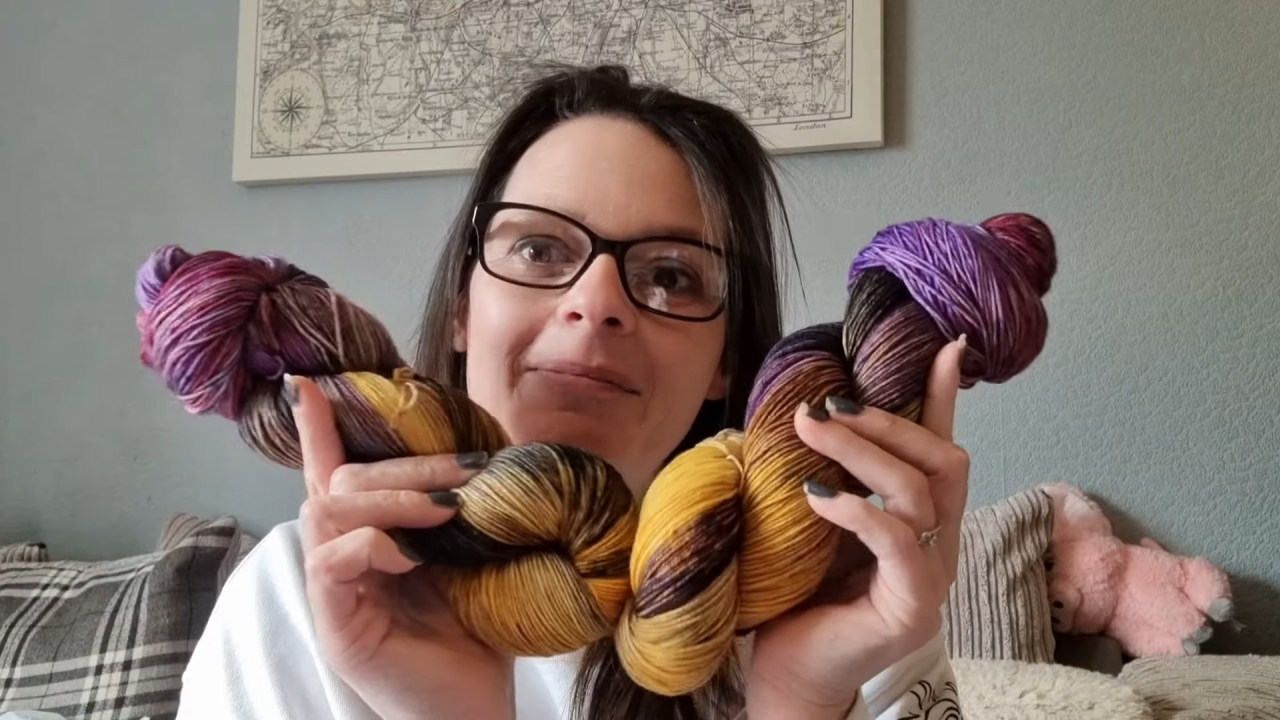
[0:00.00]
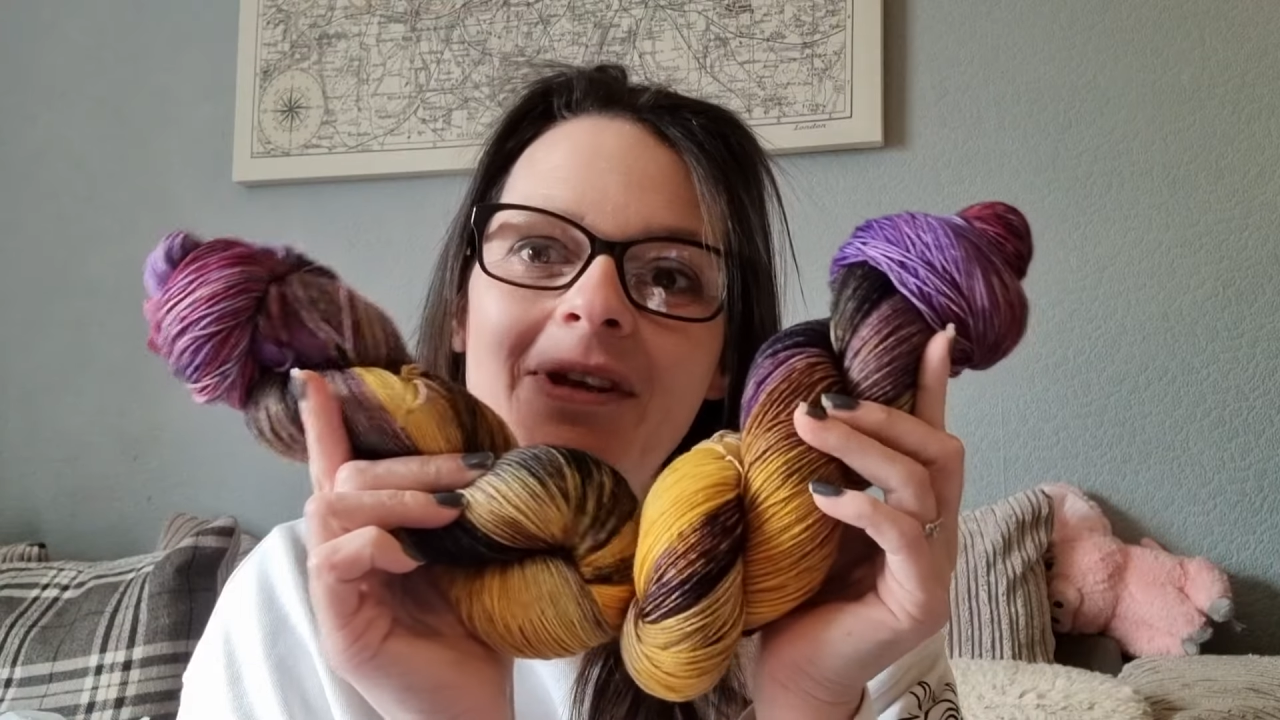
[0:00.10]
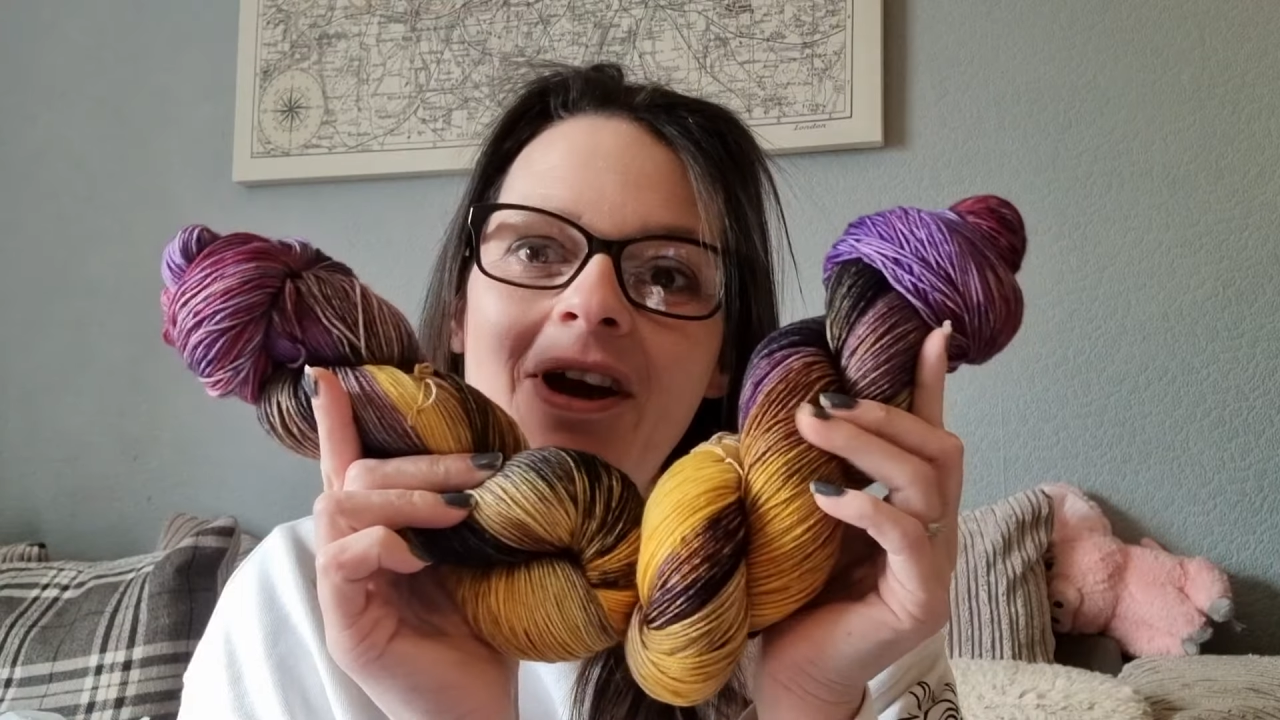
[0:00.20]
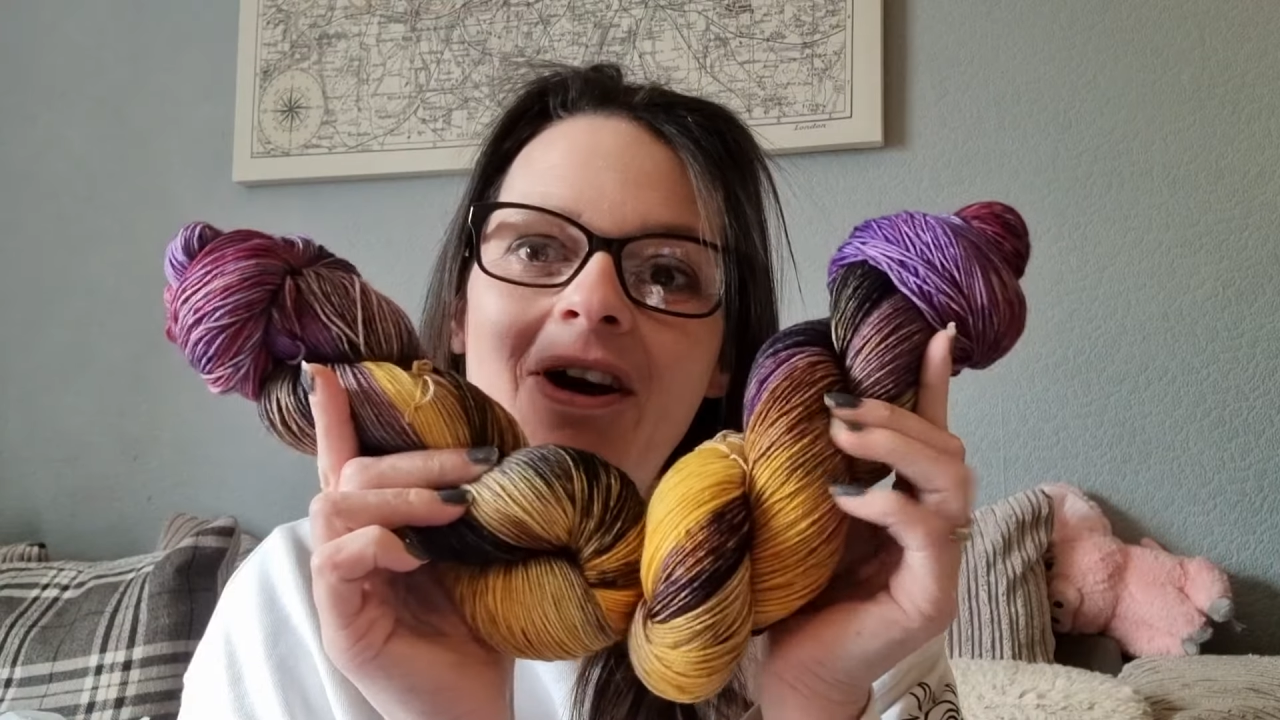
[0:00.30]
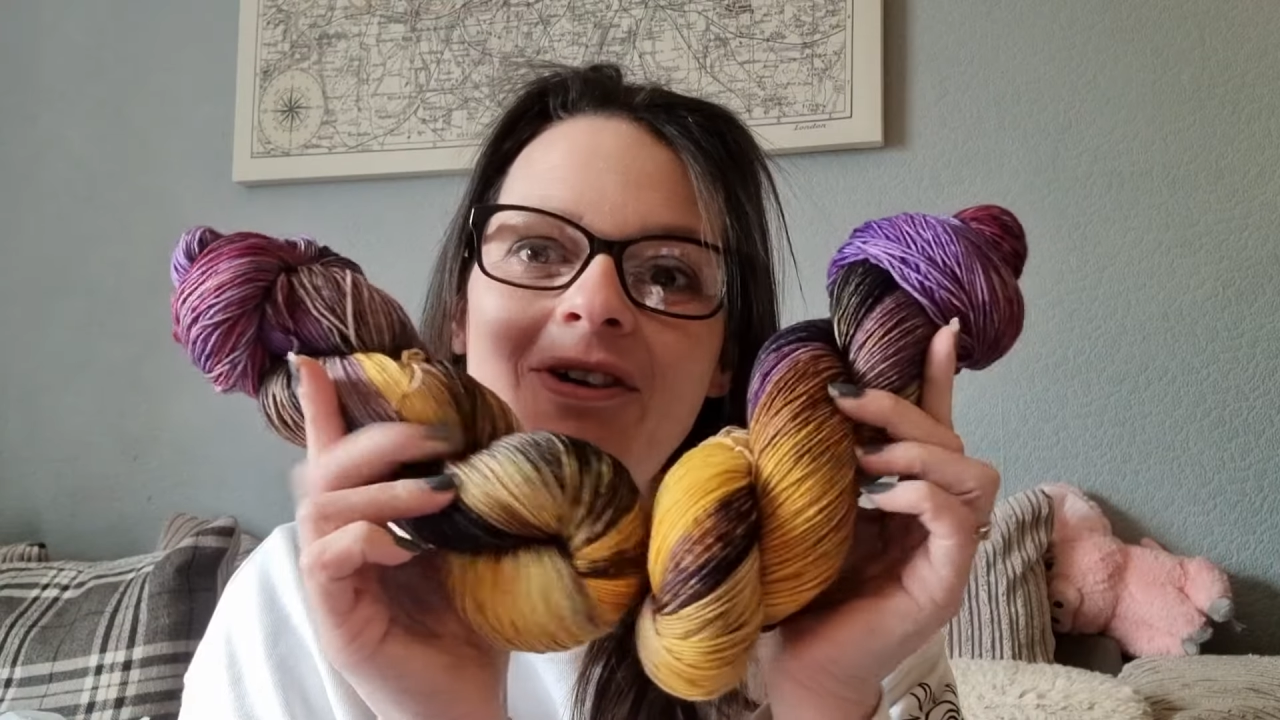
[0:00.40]

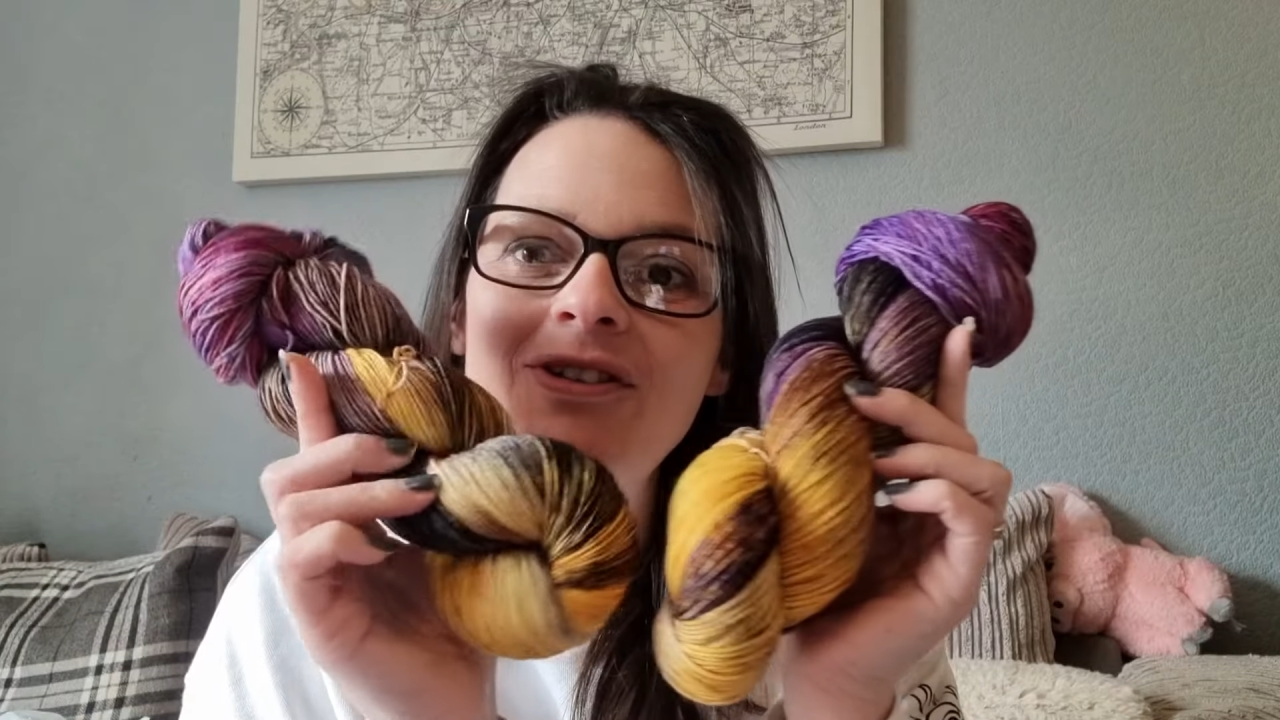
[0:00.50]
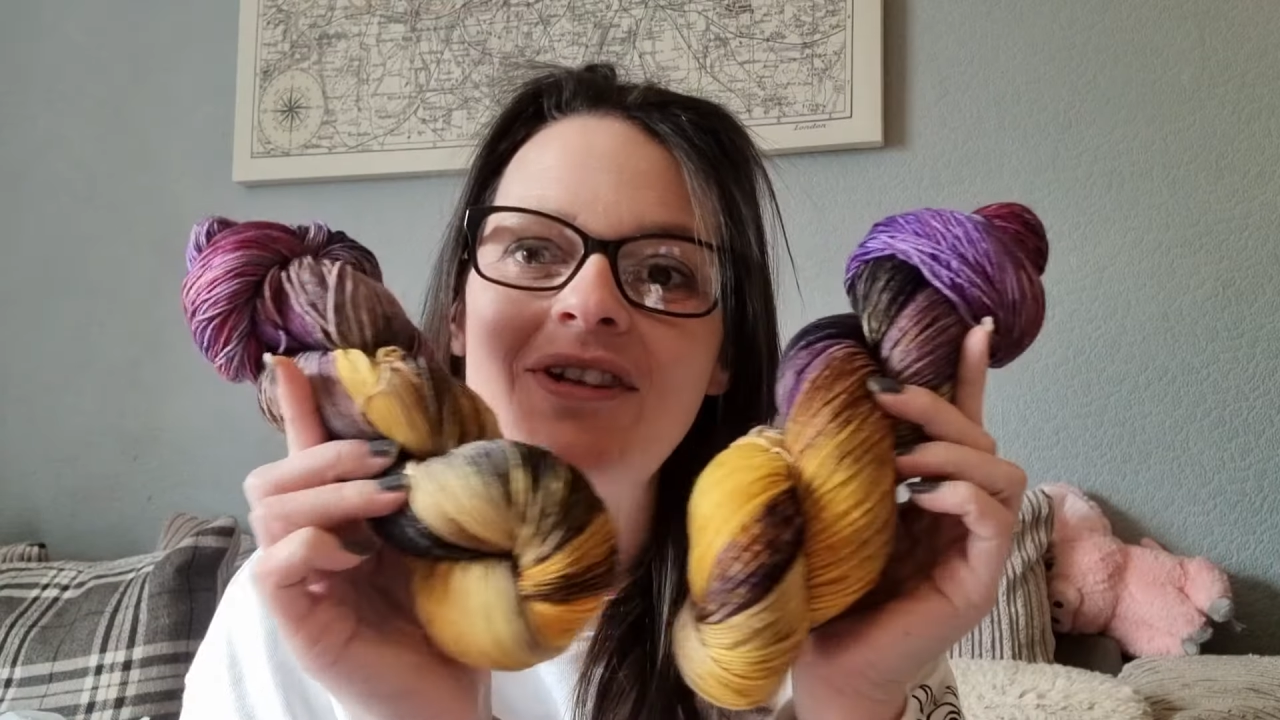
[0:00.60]
because